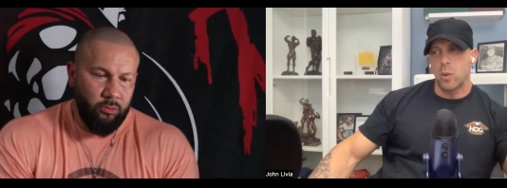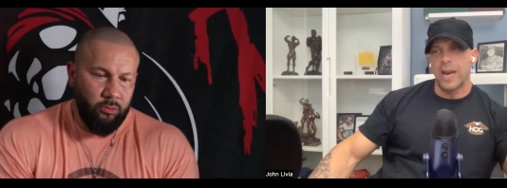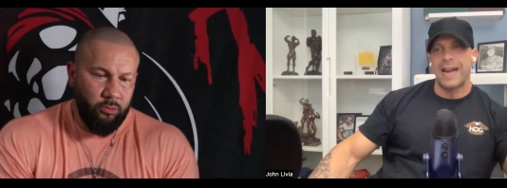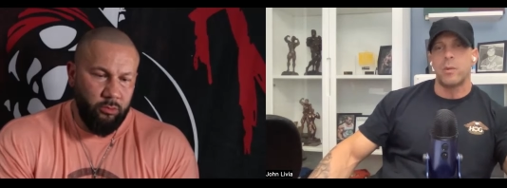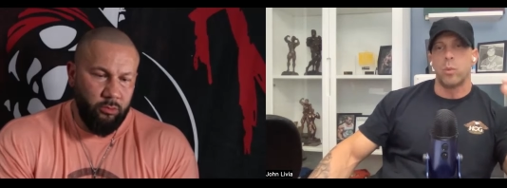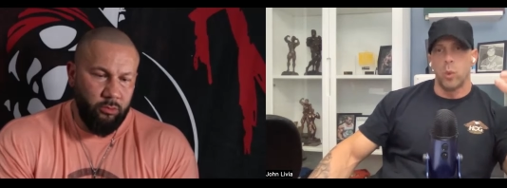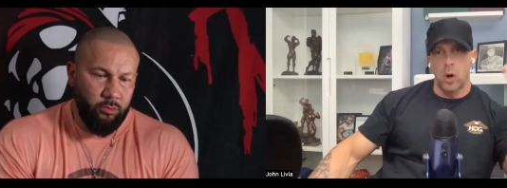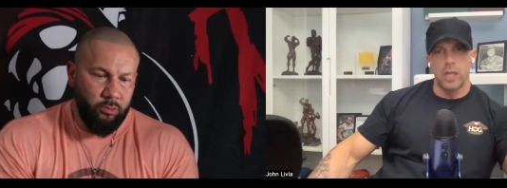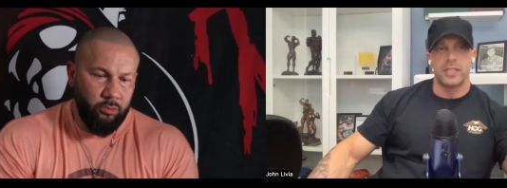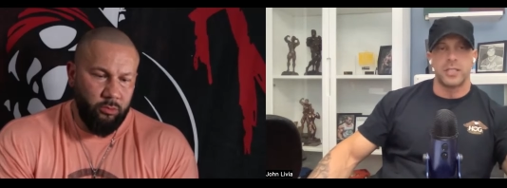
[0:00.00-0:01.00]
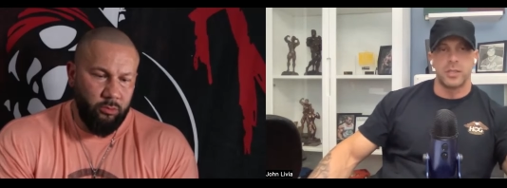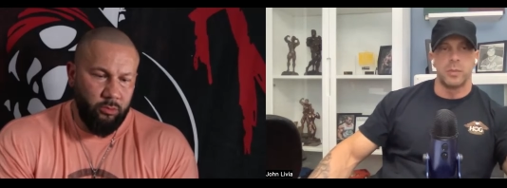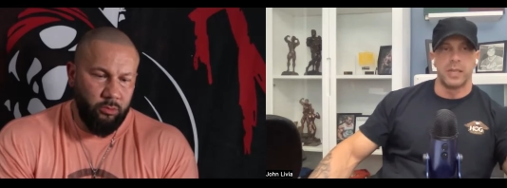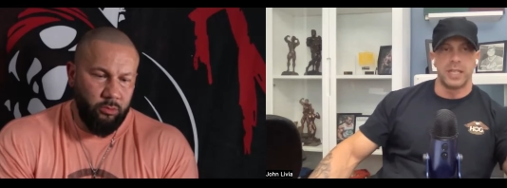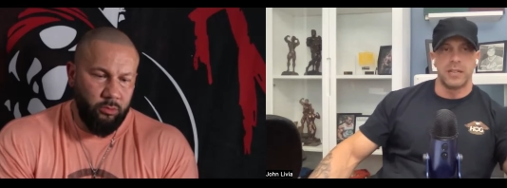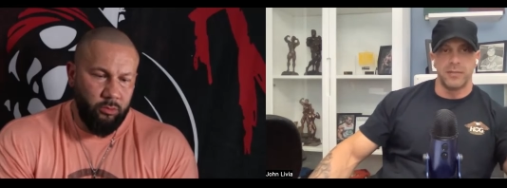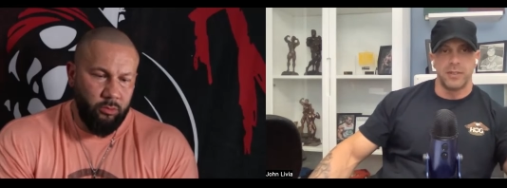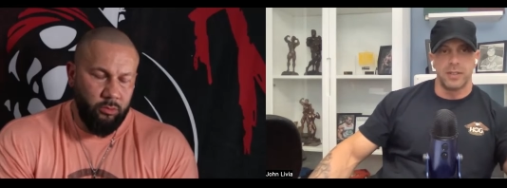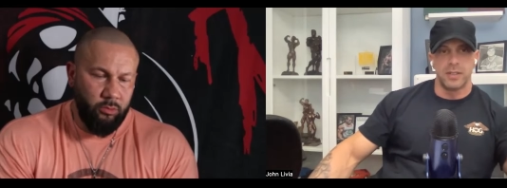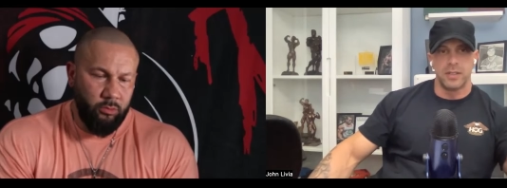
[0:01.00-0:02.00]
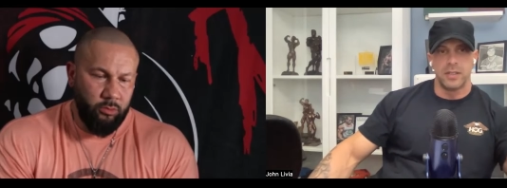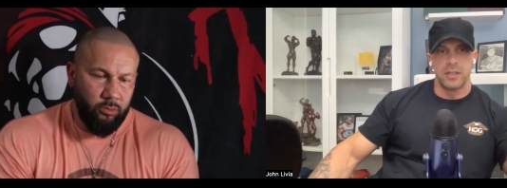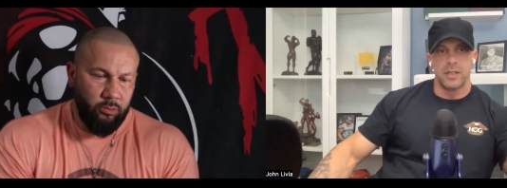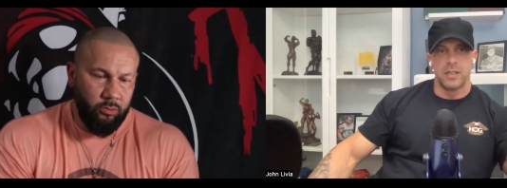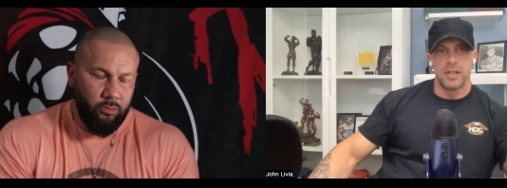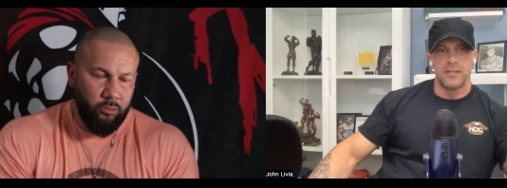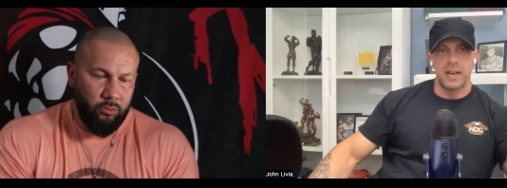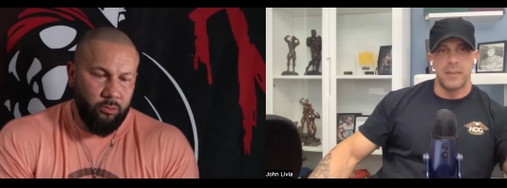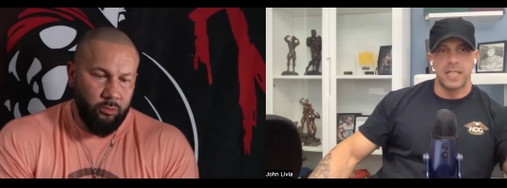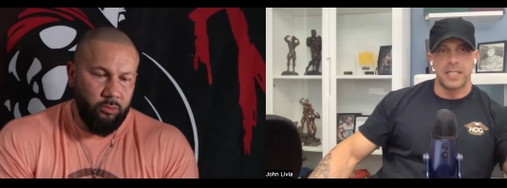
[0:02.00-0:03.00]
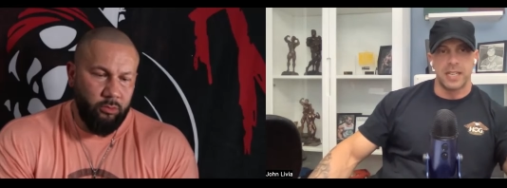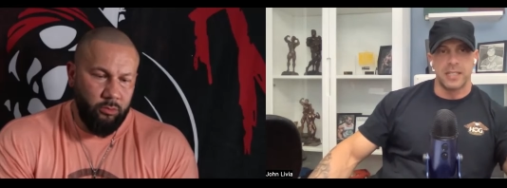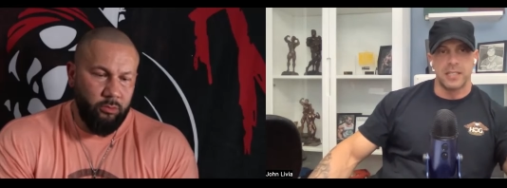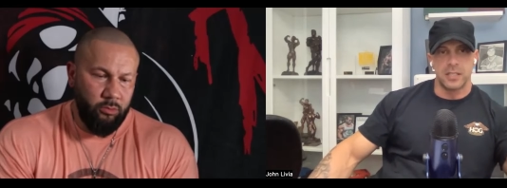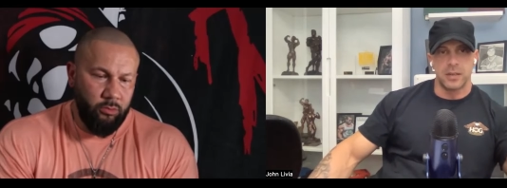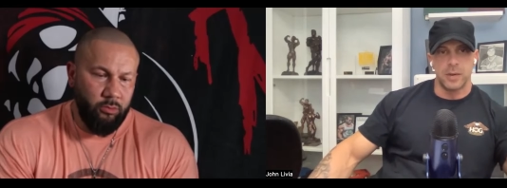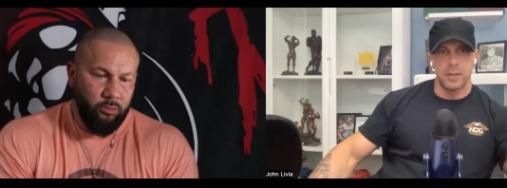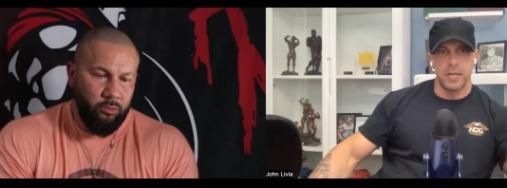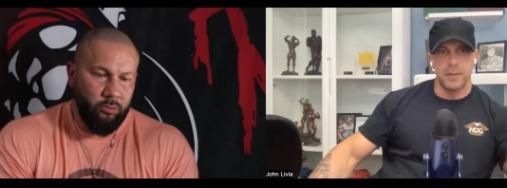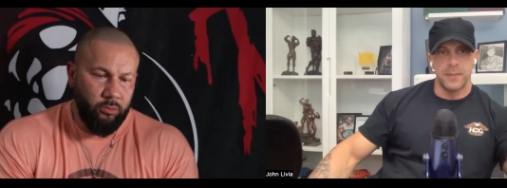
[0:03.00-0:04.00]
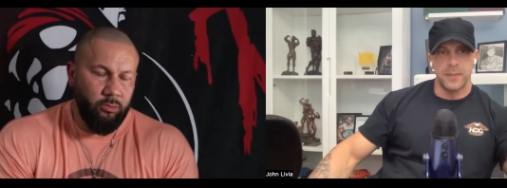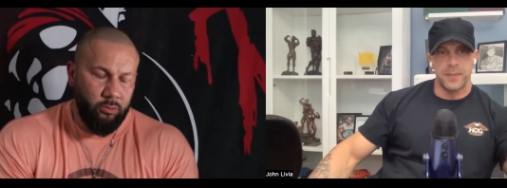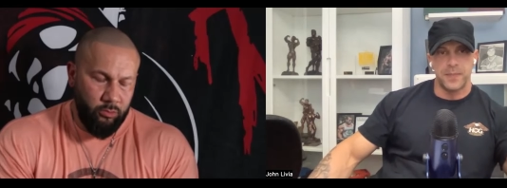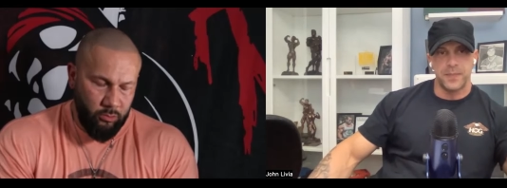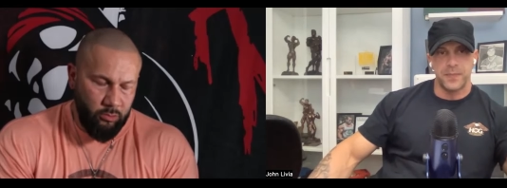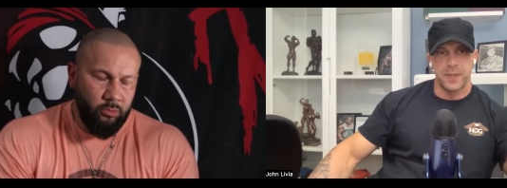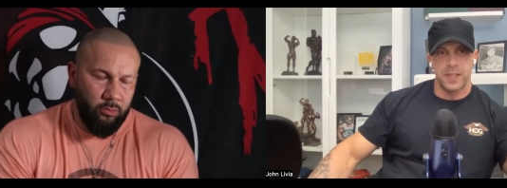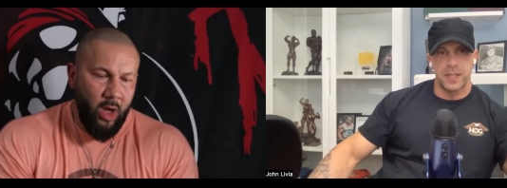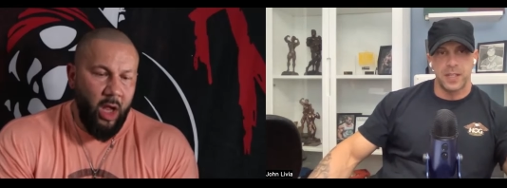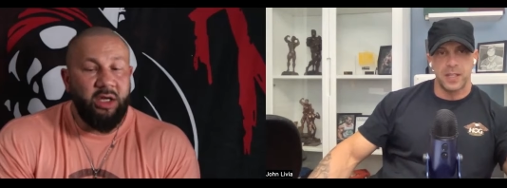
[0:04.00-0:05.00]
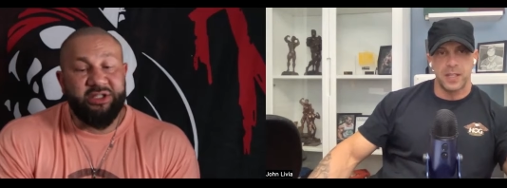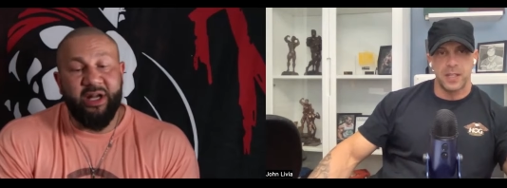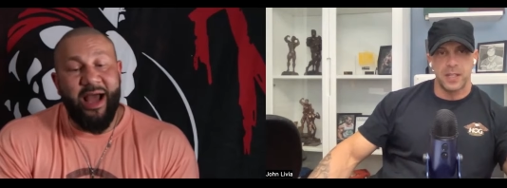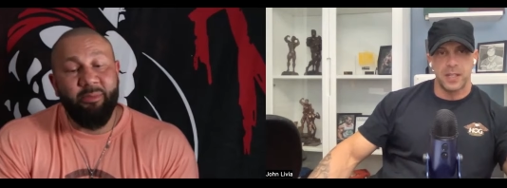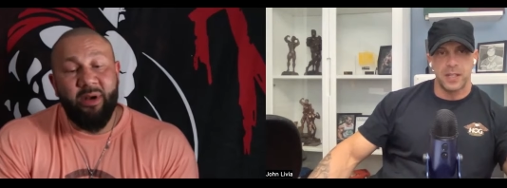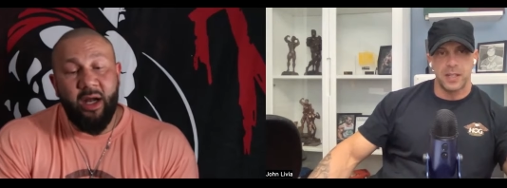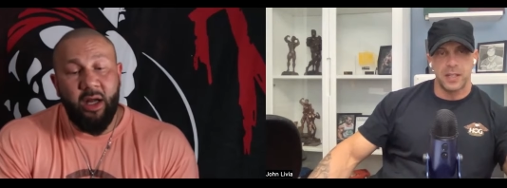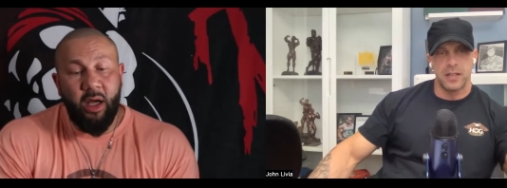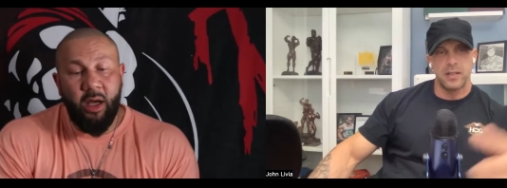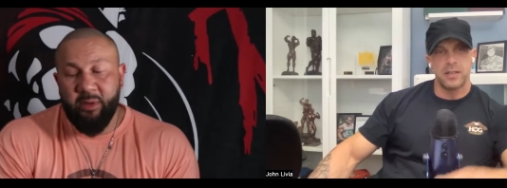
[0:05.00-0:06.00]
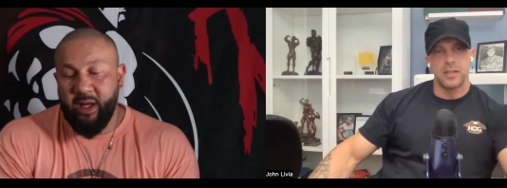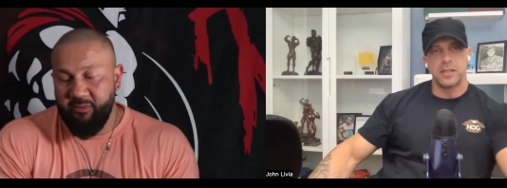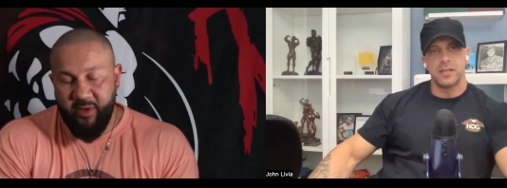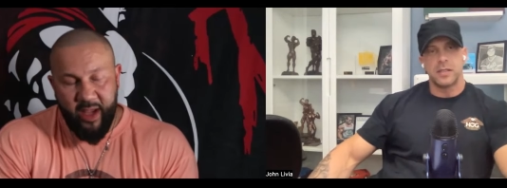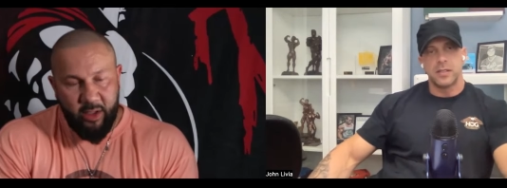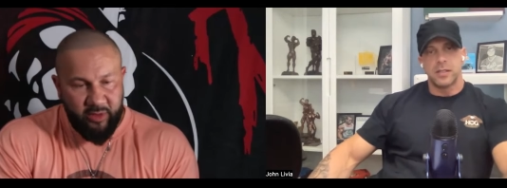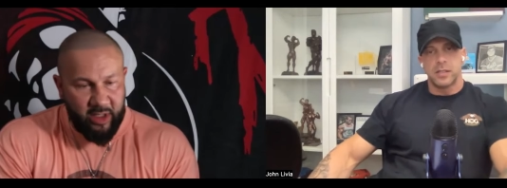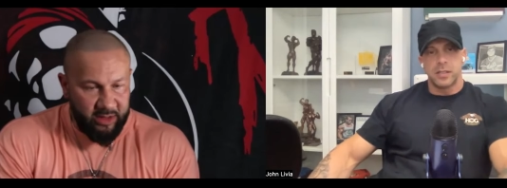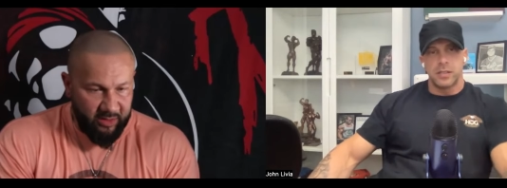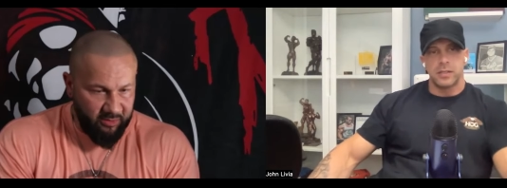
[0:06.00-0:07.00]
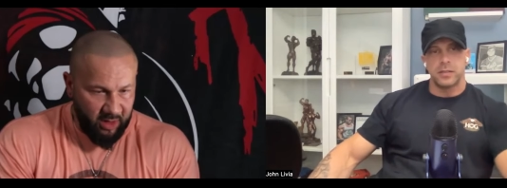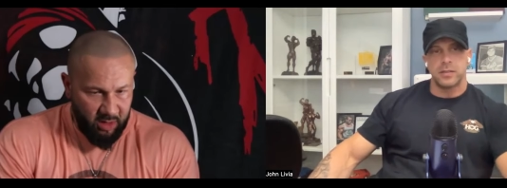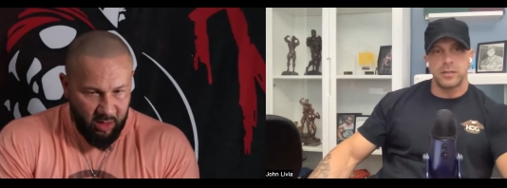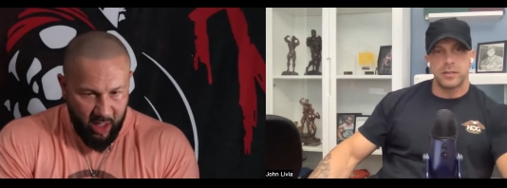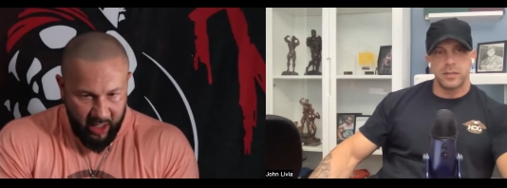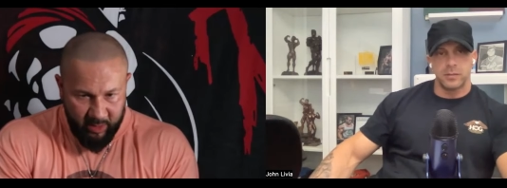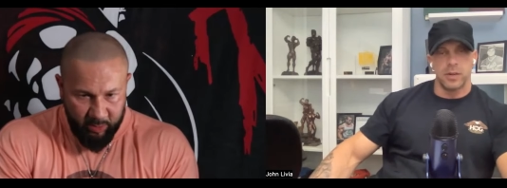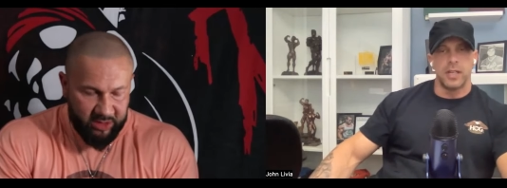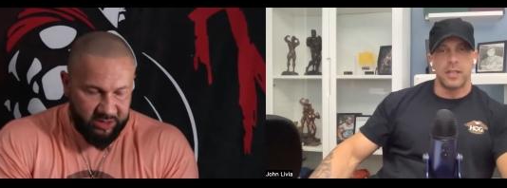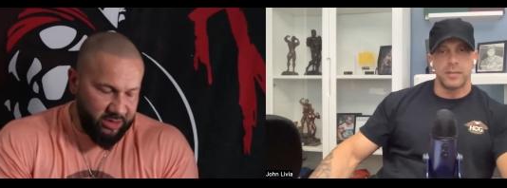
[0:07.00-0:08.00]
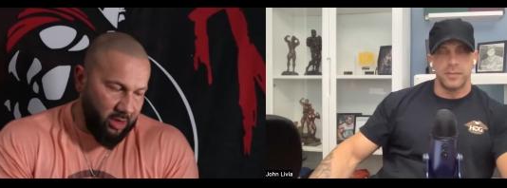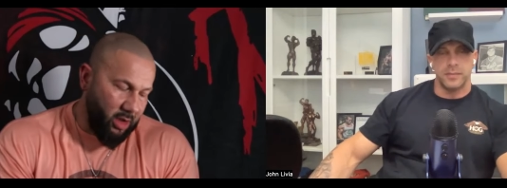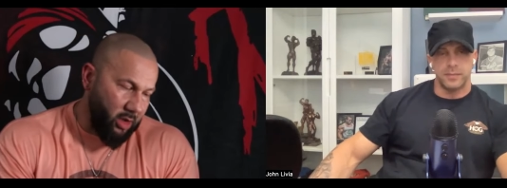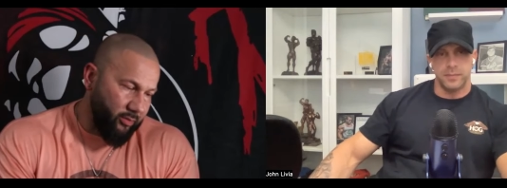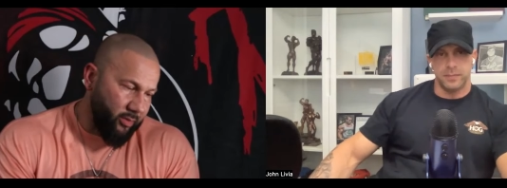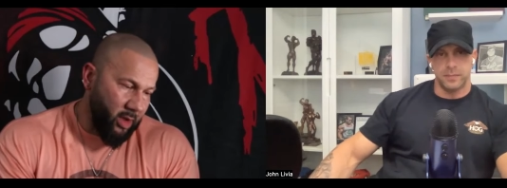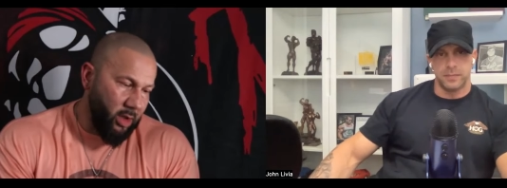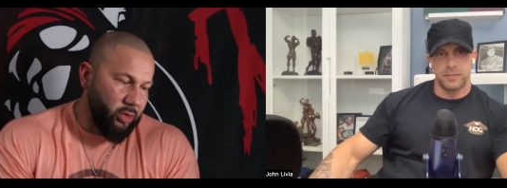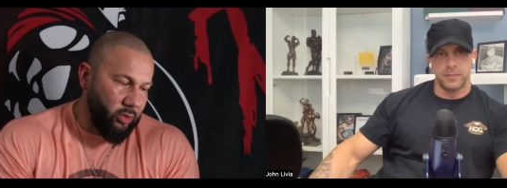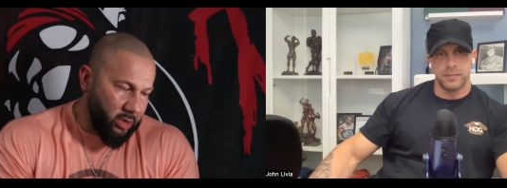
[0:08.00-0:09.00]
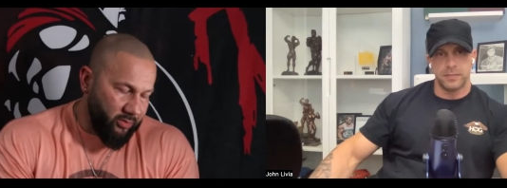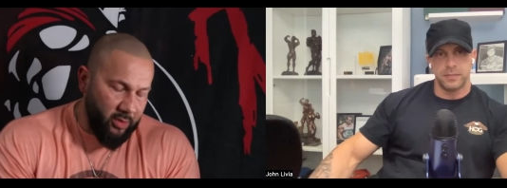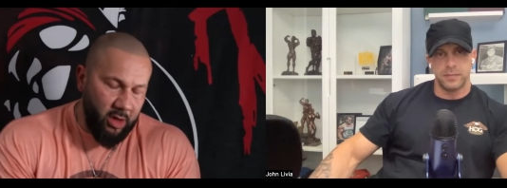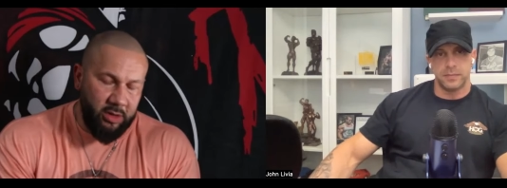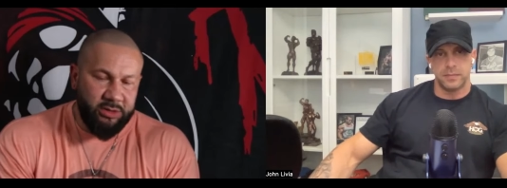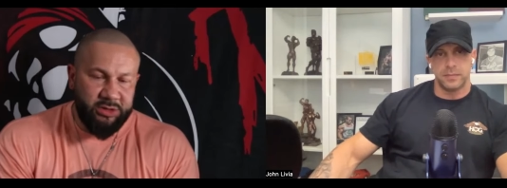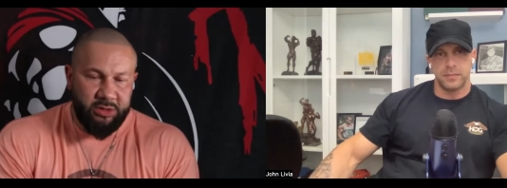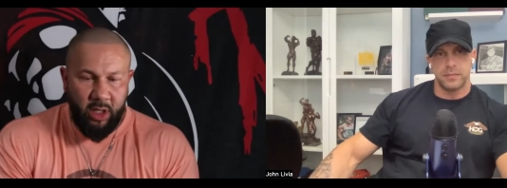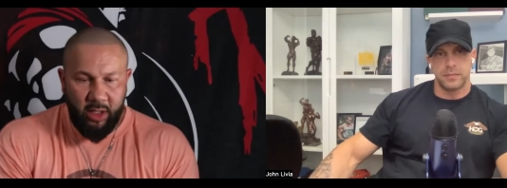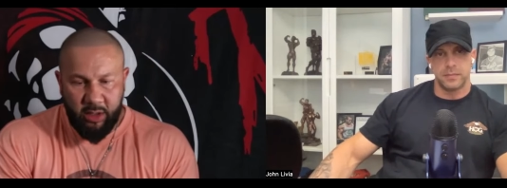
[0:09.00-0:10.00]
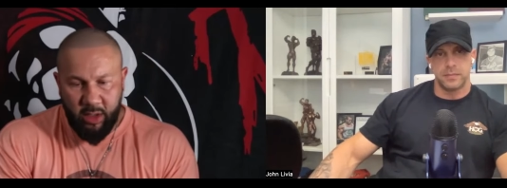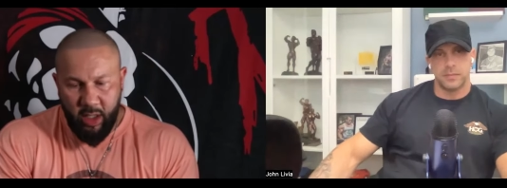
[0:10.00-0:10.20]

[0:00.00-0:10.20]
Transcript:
Speaker 1: what I want to believe if that makes sense do you know what I mean
Speaker 2: listen I'm not a I'm not a fan of negativity I am a person right. do good for others and